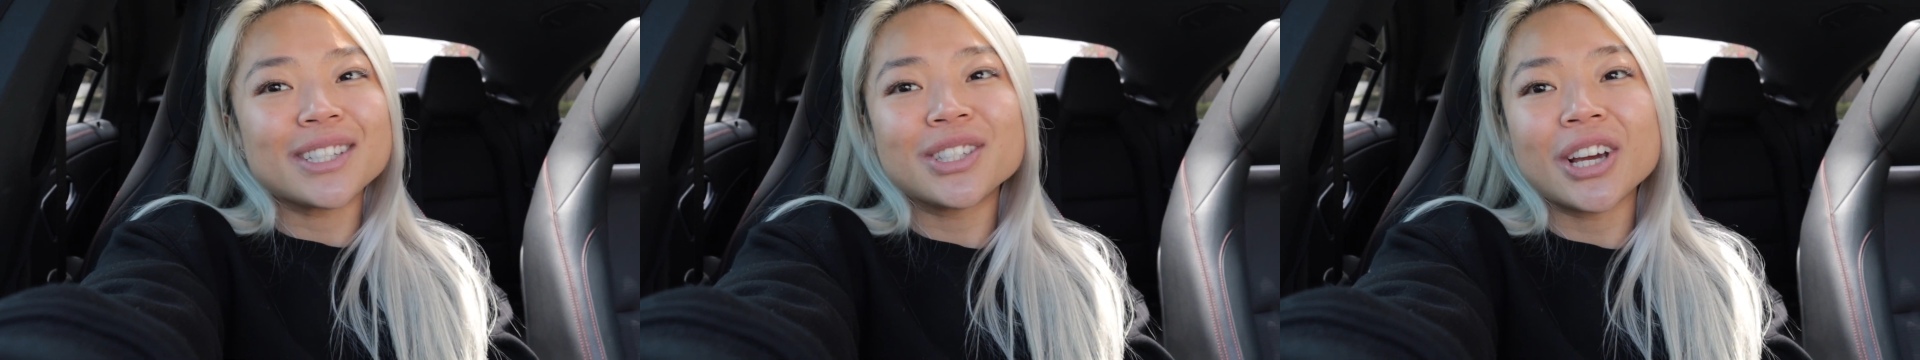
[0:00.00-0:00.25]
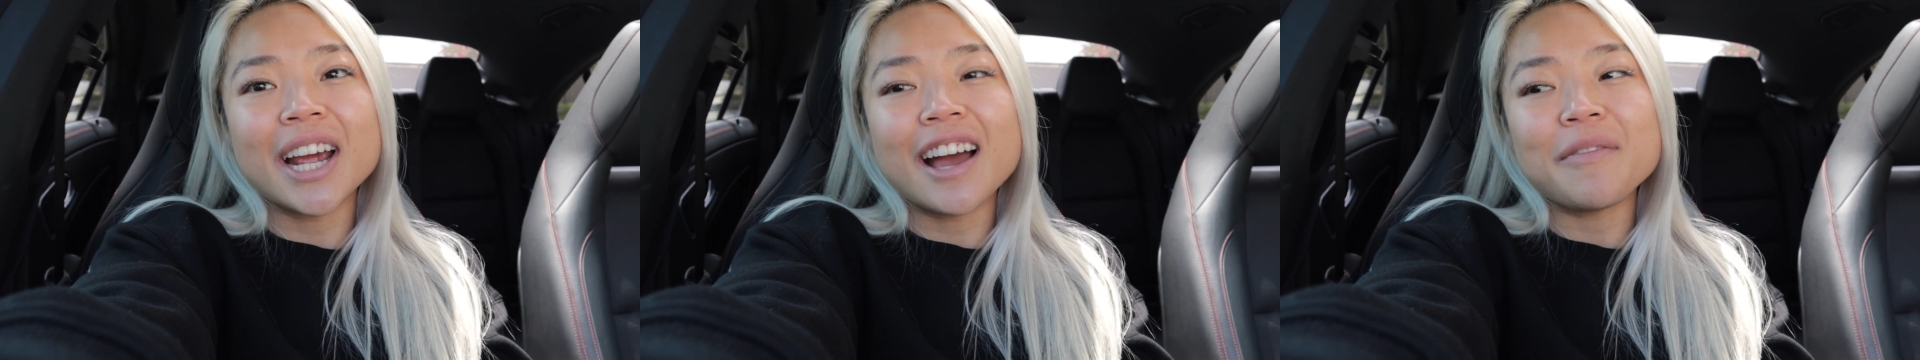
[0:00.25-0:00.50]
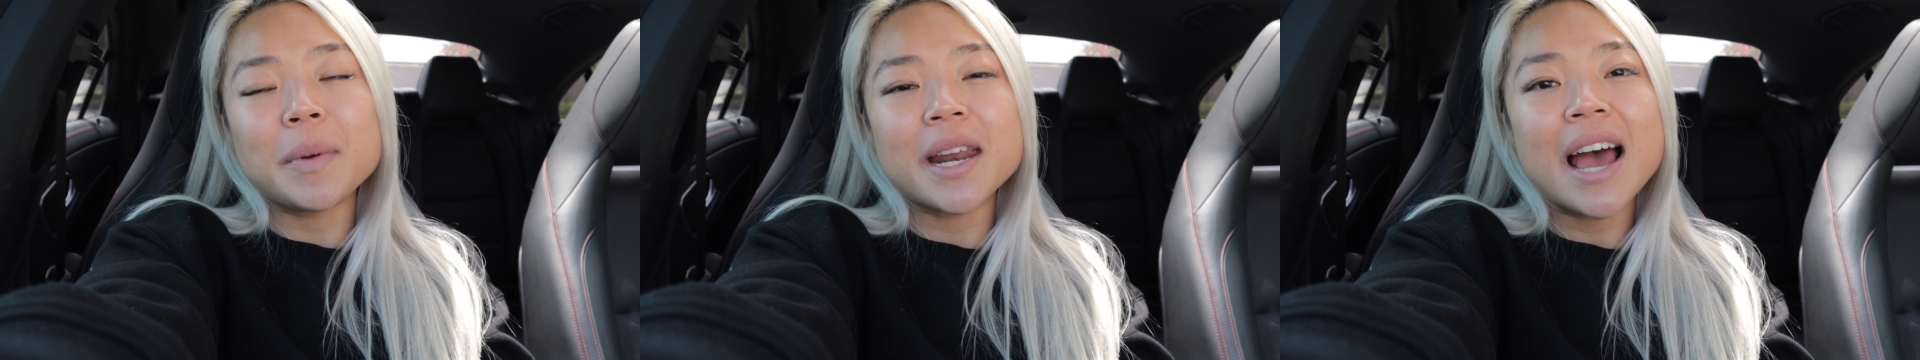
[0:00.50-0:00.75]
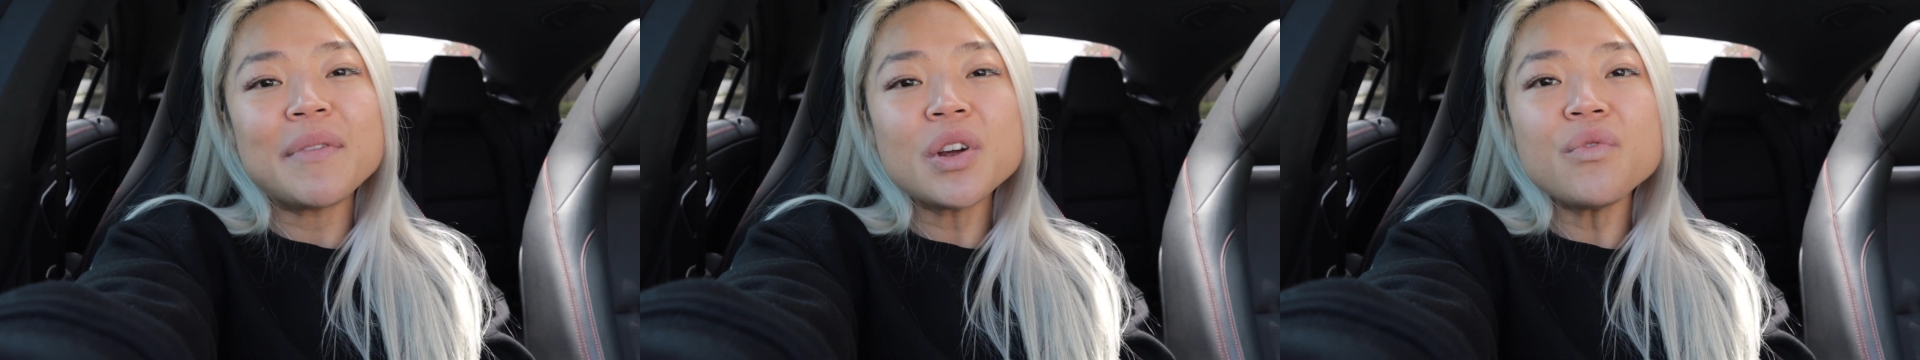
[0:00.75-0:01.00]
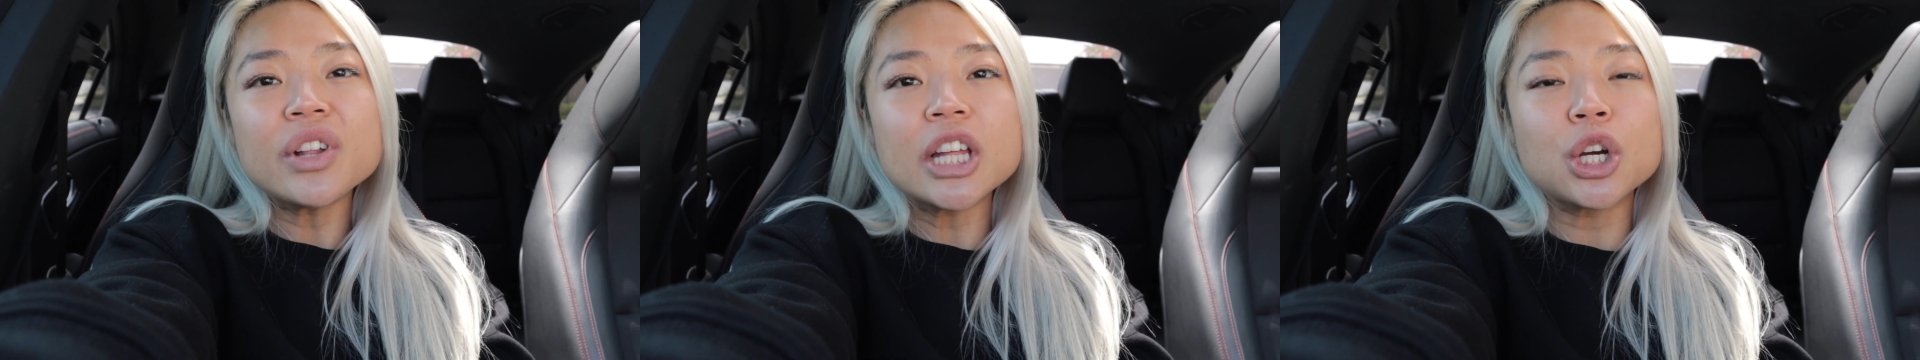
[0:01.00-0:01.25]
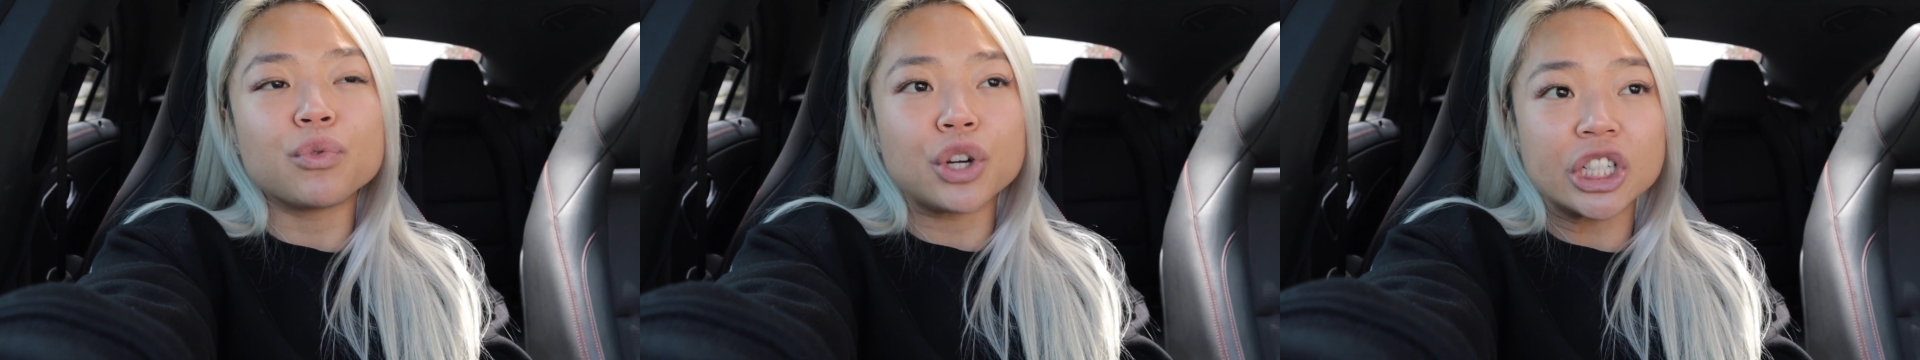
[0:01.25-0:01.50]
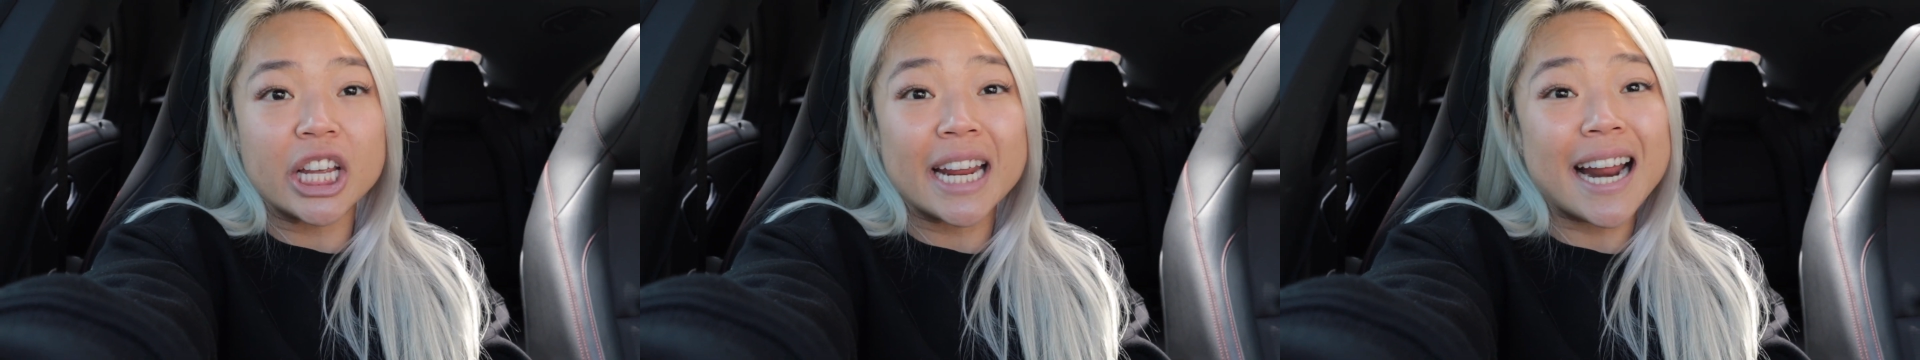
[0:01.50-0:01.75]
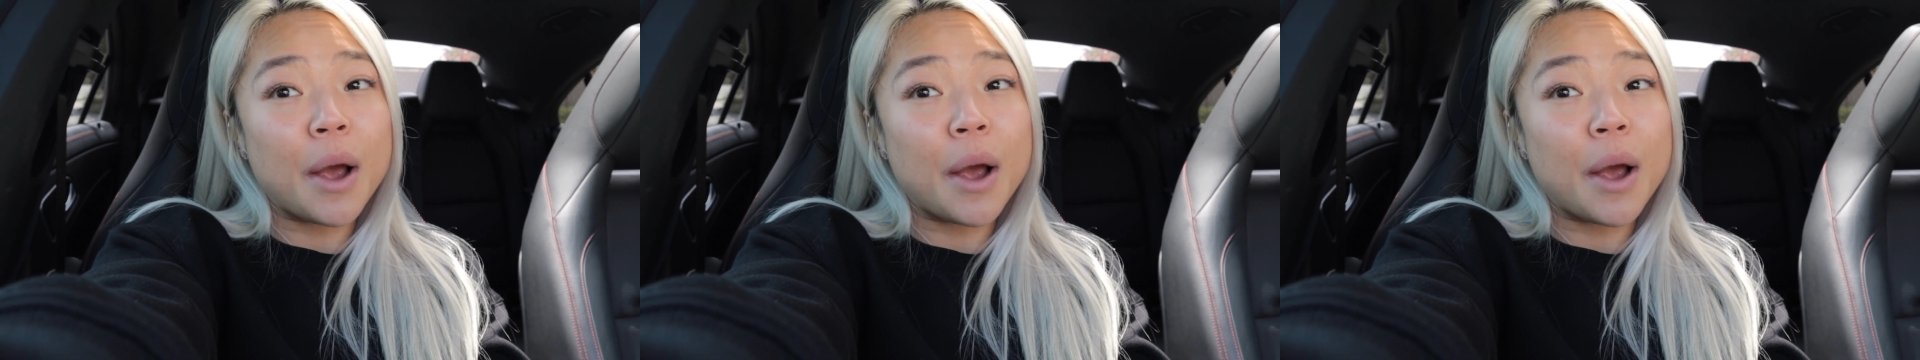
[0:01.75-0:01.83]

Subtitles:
So I've been having a really good routine.